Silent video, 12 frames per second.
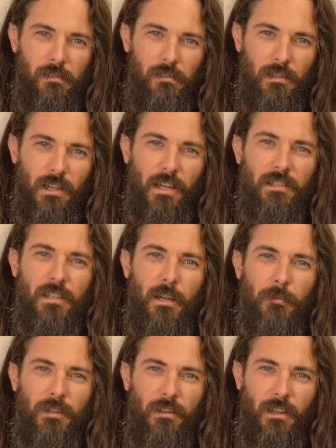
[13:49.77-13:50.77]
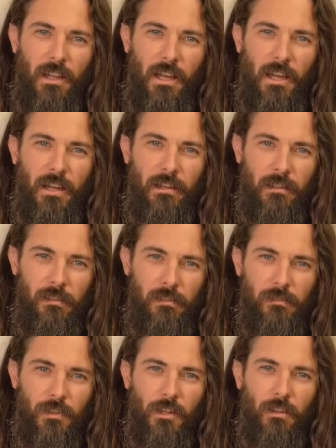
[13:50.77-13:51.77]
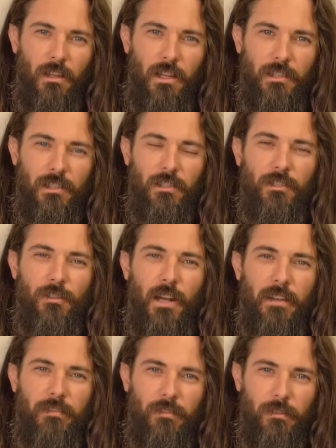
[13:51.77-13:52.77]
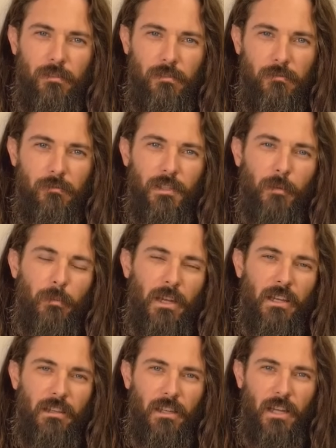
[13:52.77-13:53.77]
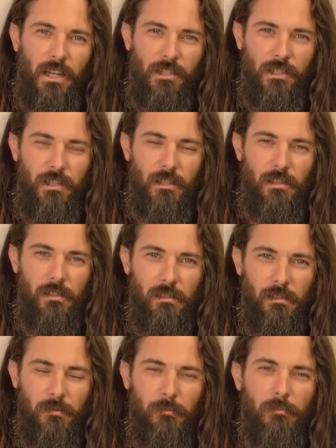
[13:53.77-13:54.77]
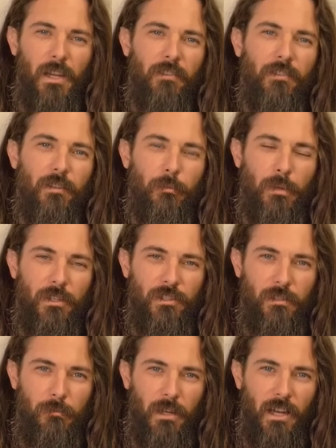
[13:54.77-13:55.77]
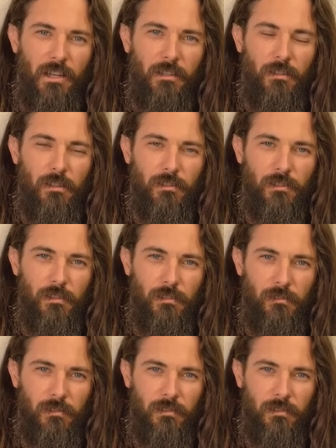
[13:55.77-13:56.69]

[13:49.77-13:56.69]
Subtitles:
The next time you're in line for your lunch at the drive-thru, when you're paying the cashier, pay for the person behind you also.